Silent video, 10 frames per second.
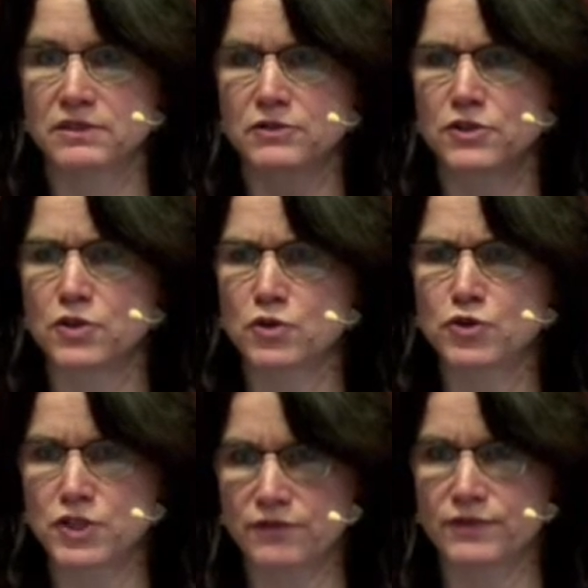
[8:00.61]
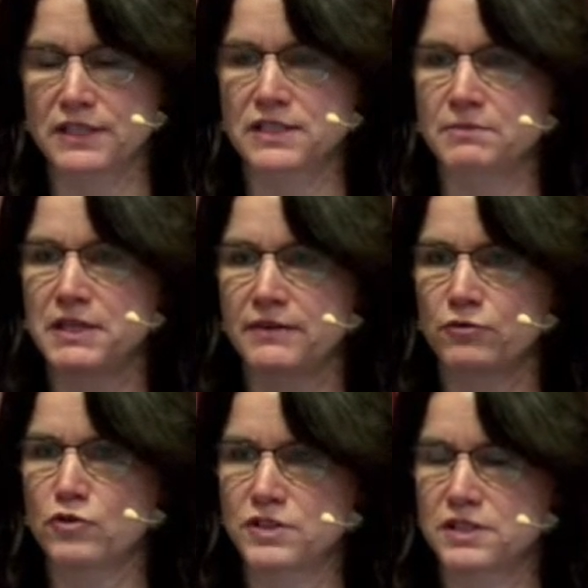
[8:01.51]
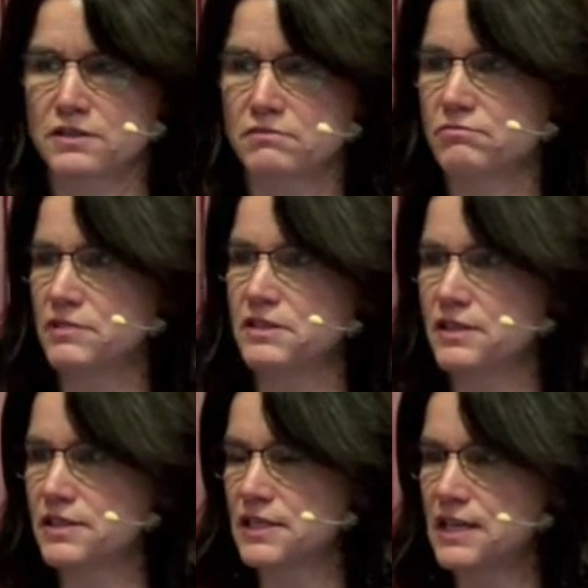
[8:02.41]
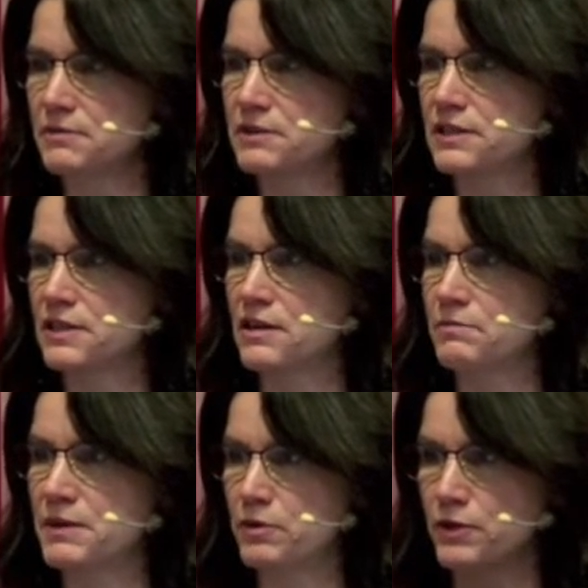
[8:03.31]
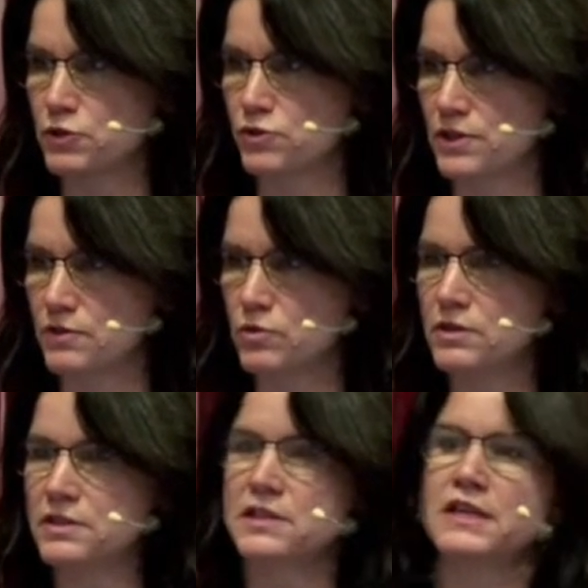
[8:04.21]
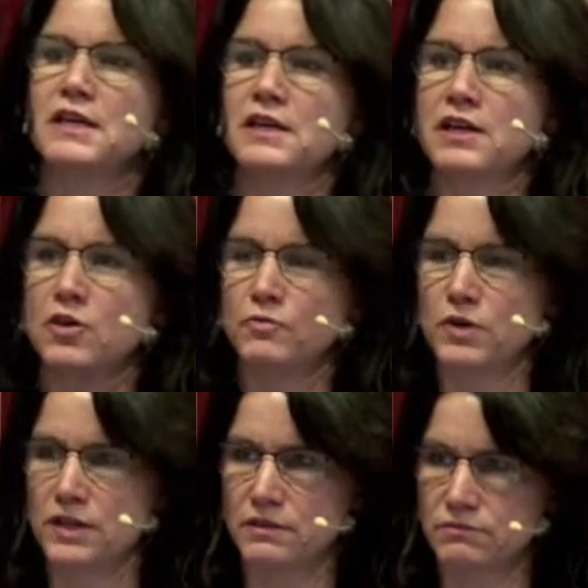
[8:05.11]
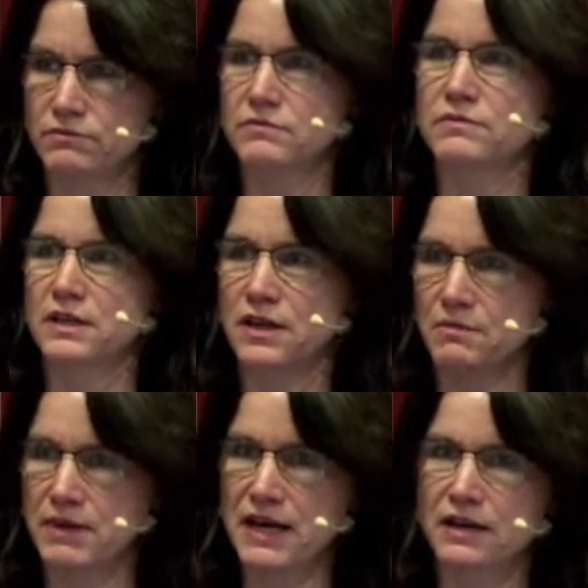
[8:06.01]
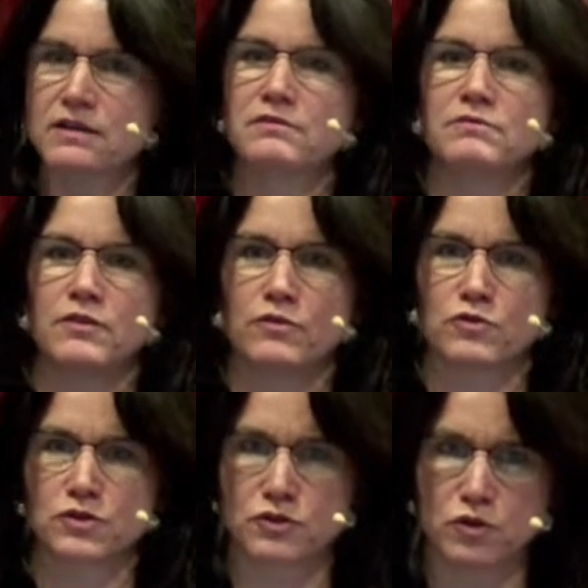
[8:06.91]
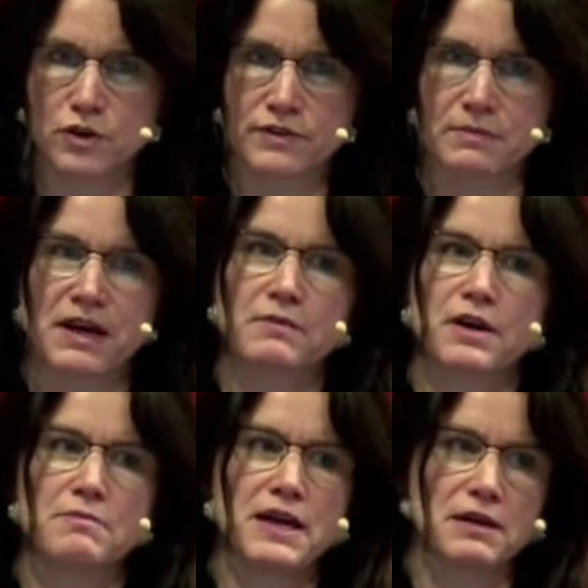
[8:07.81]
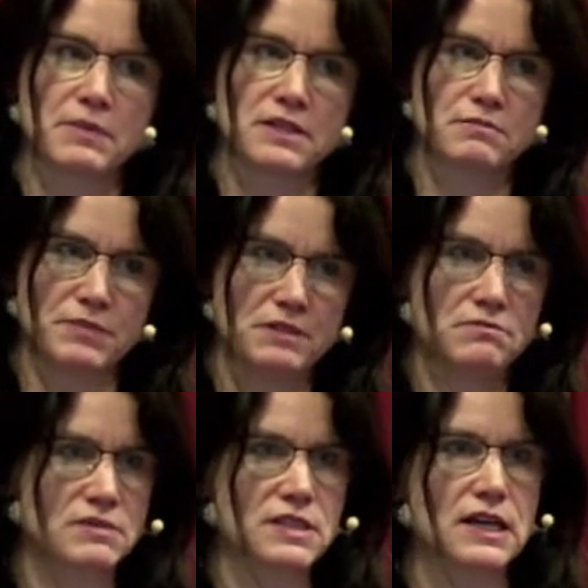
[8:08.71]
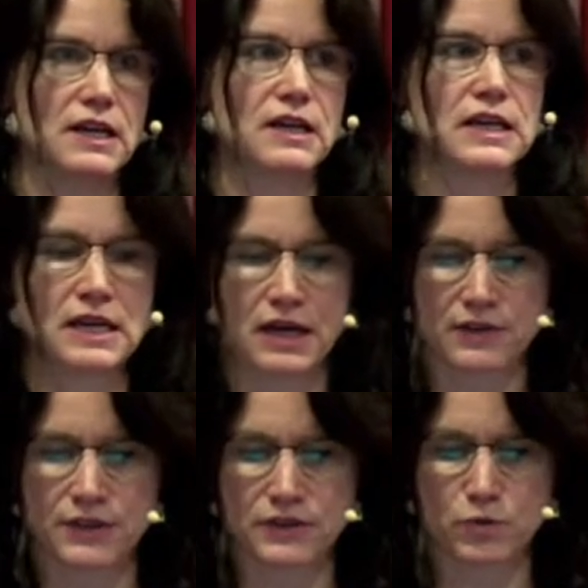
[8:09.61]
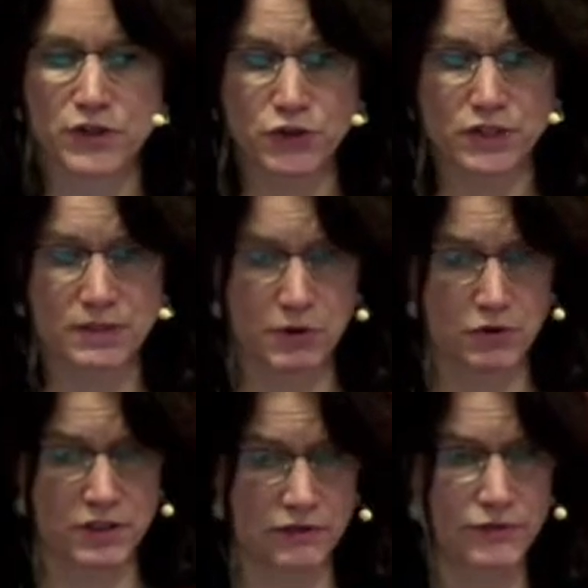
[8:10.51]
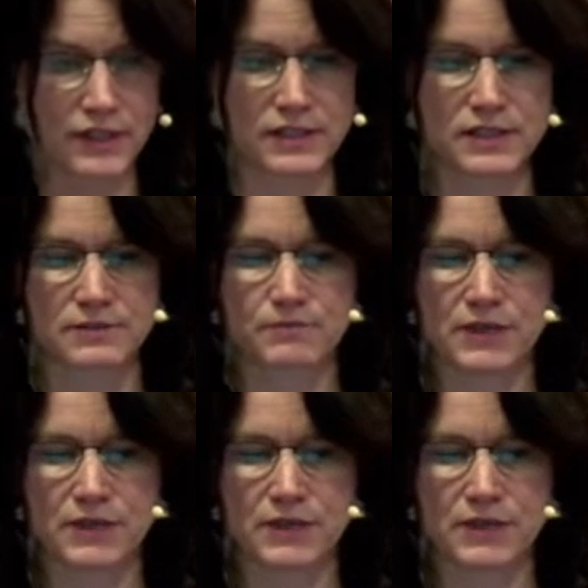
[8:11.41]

It's a huge difference. Of course, it's understandable that young people want to see the world. Hopefully, they come back. Of course, not all of them come back, but still, I think the question is about the difference.